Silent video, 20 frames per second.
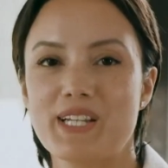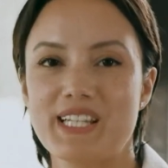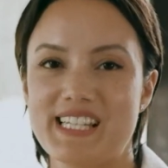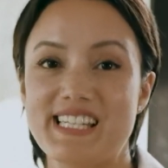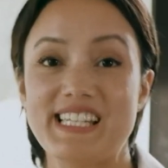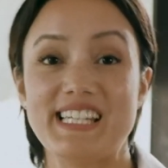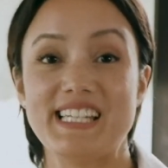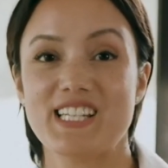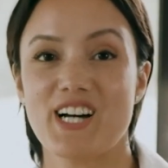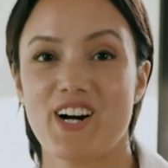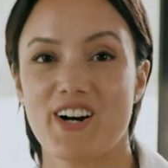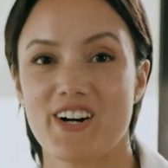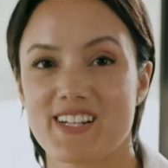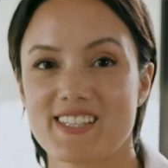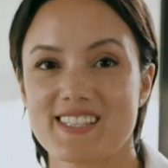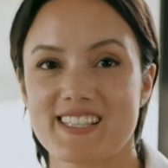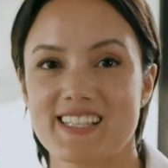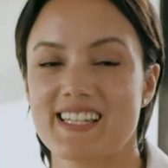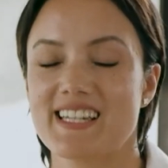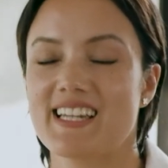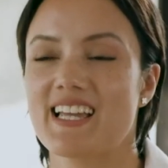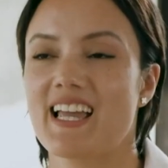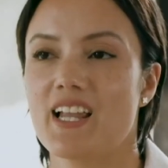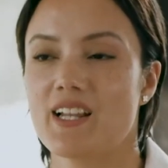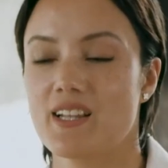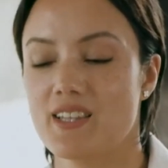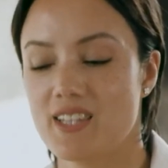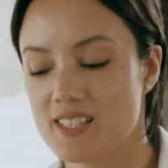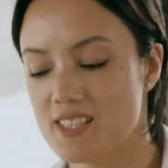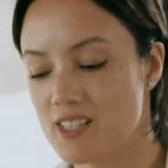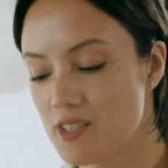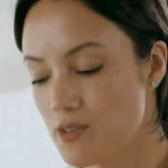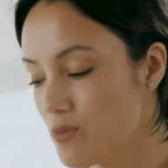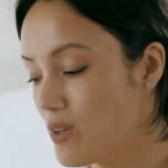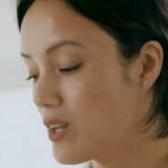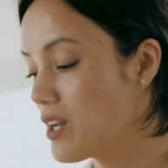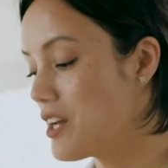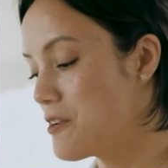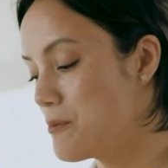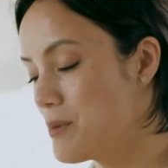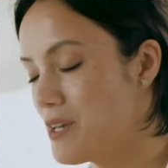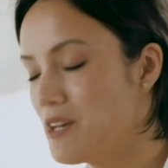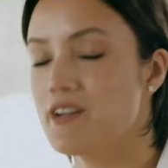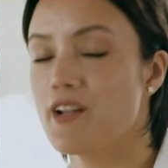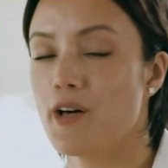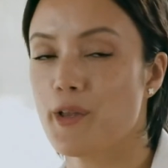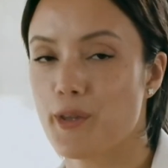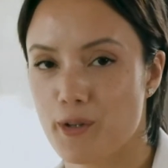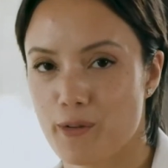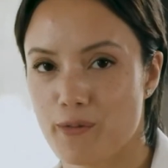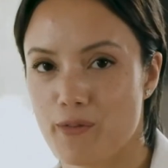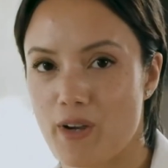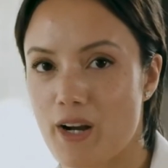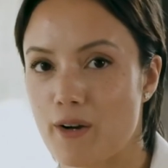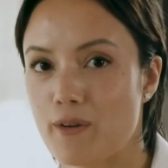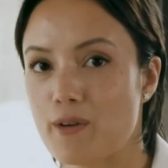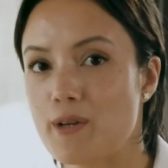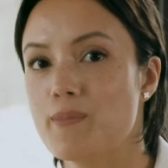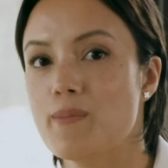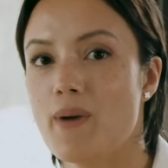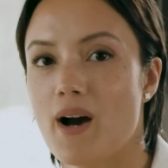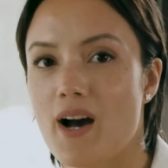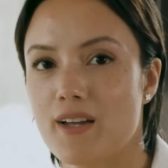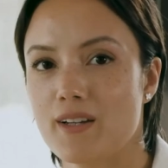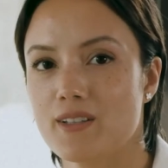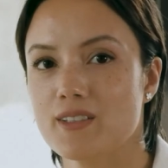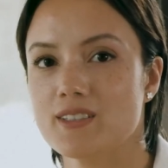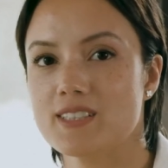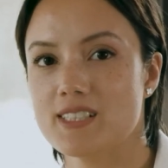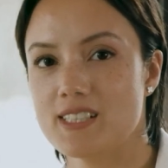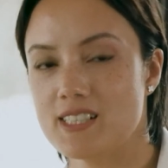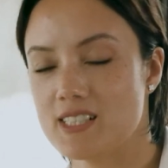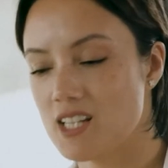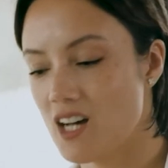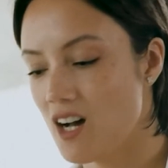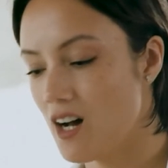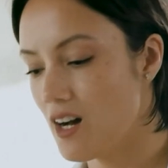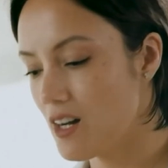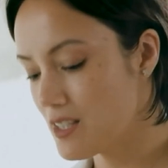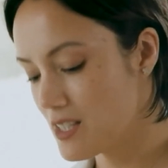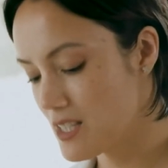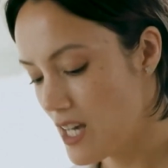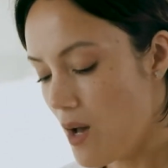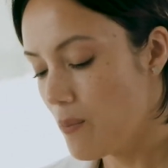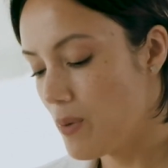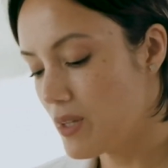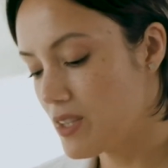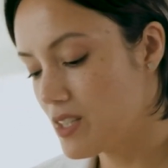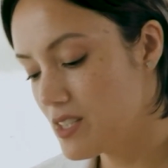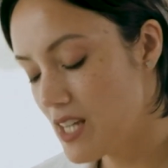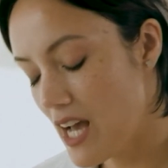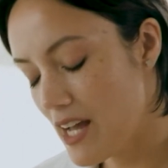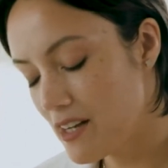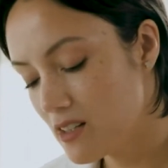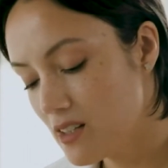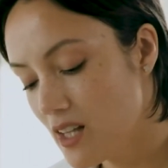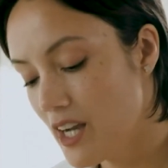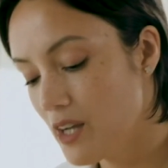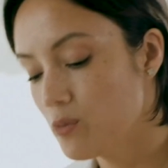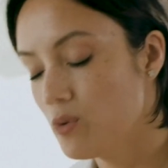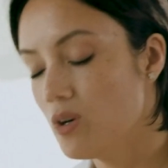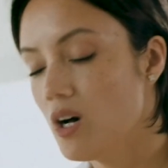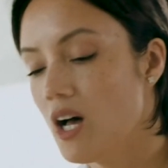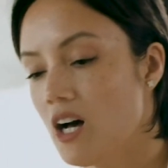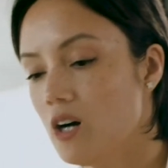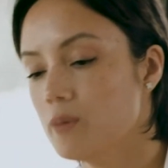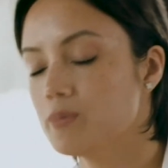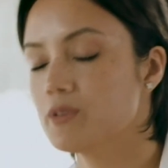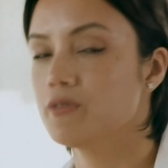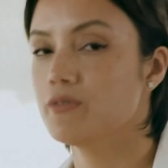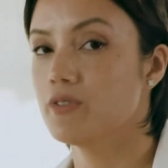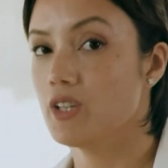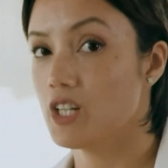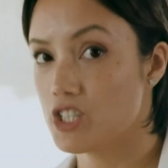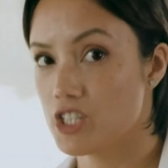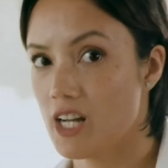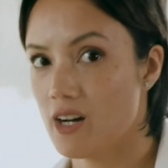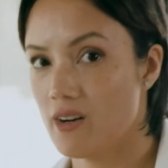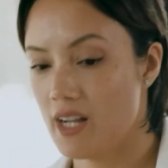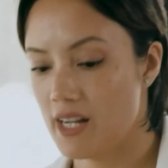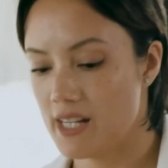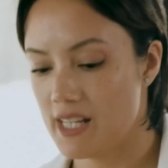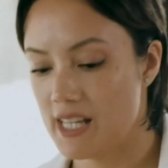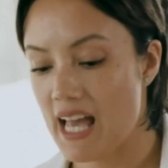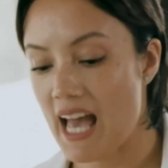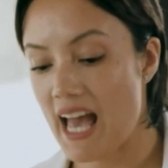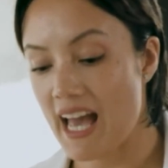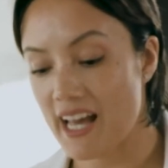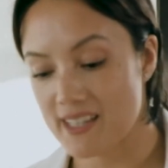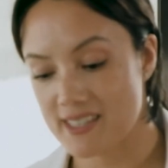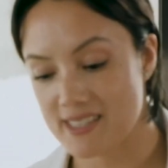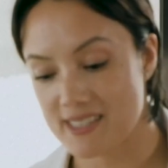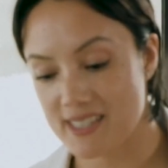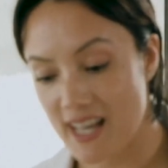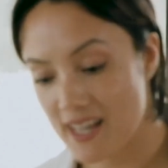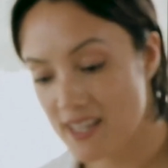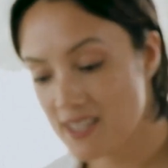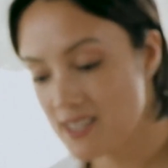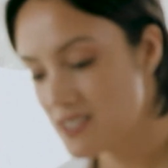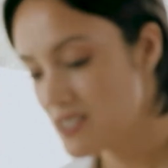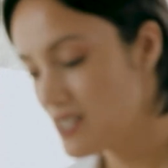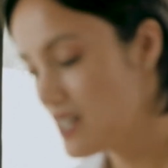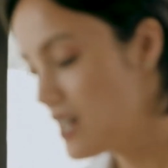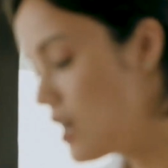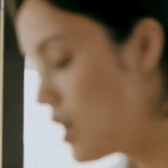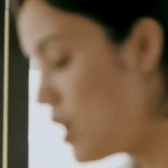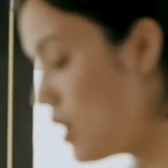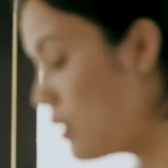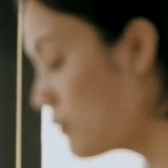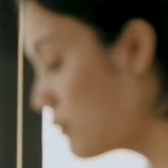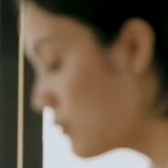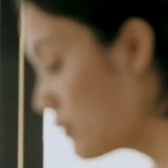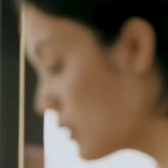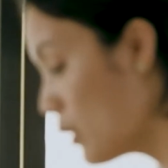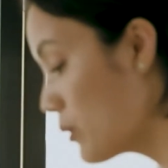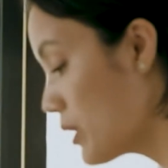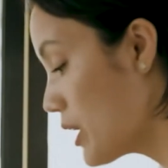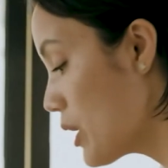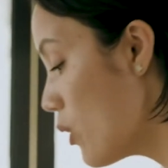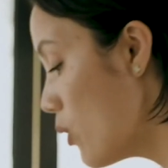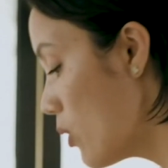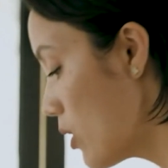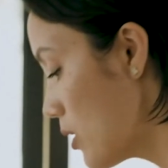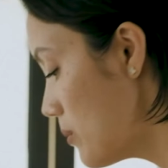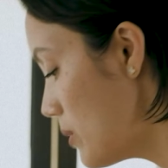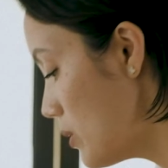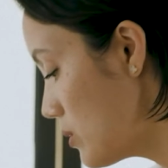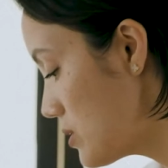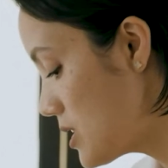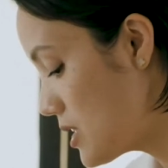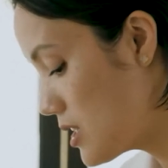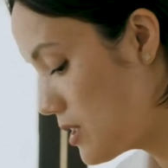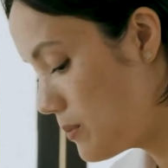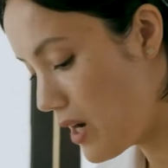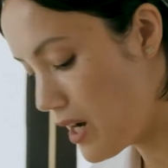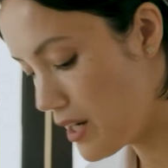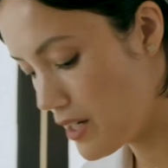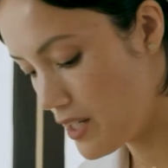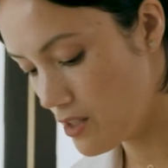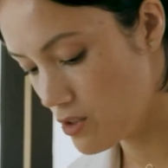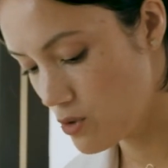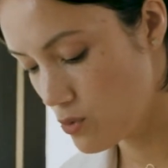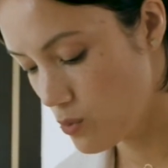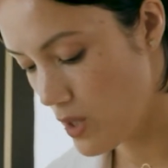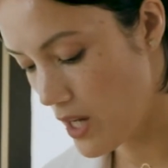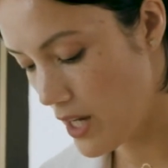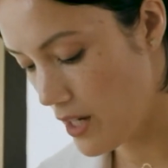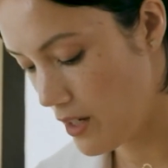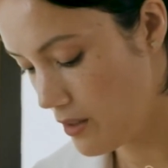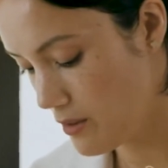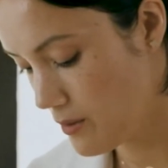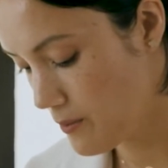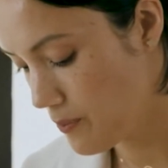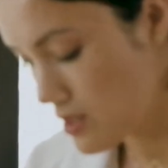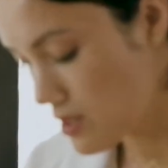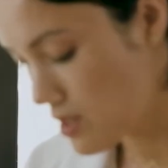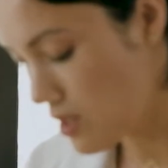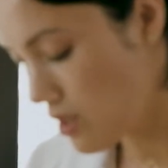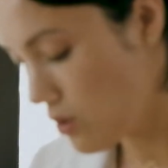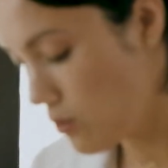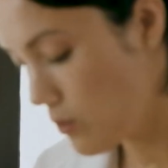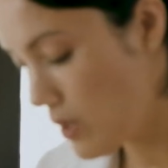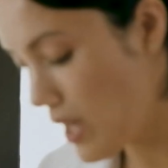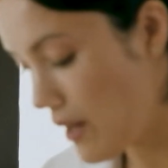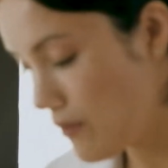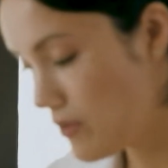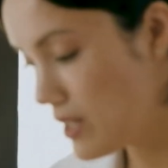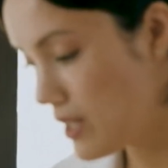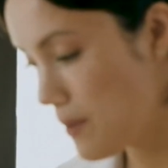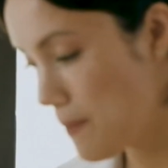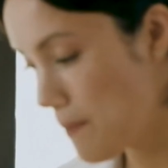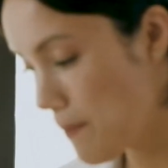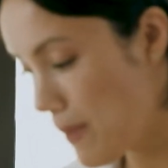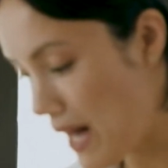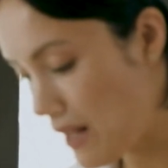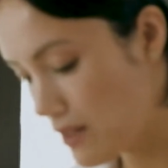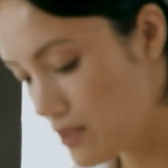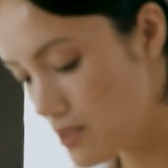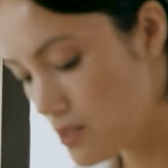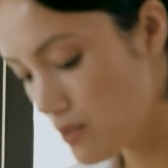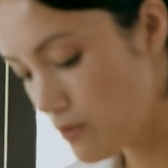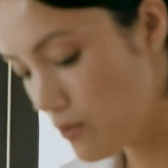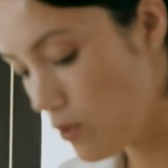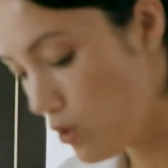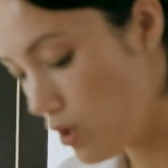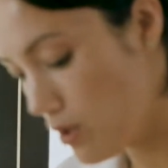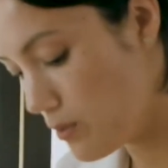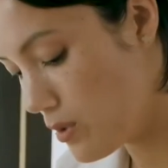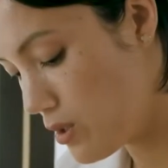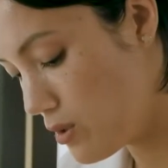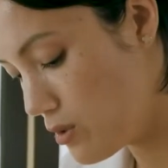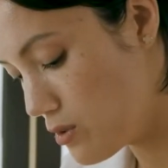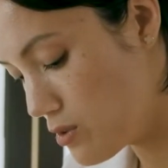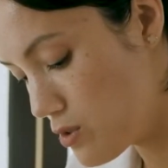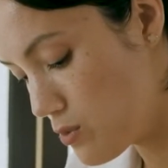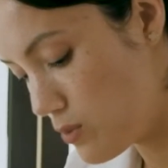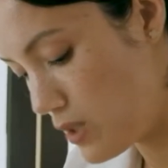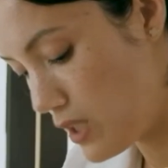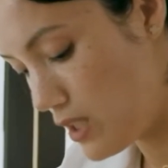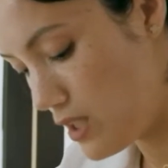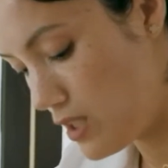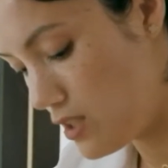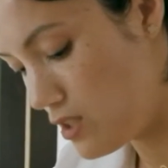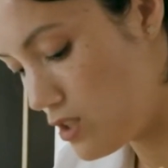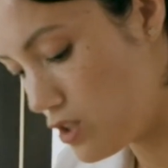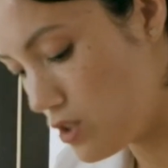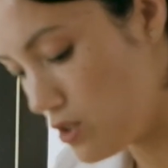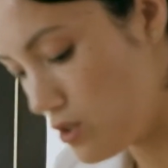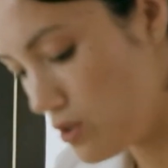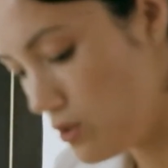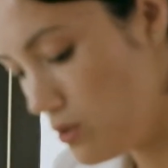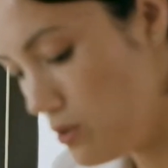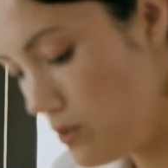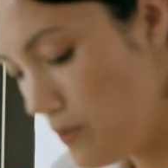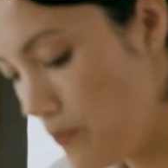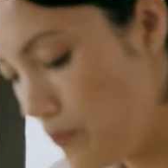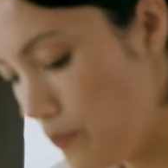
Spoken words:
need detoxing, and this is going to be another very mild detox, but the dandelion will help to flush out any excess floating hormones in the body as well. So we have an imbalance of hormones. We need to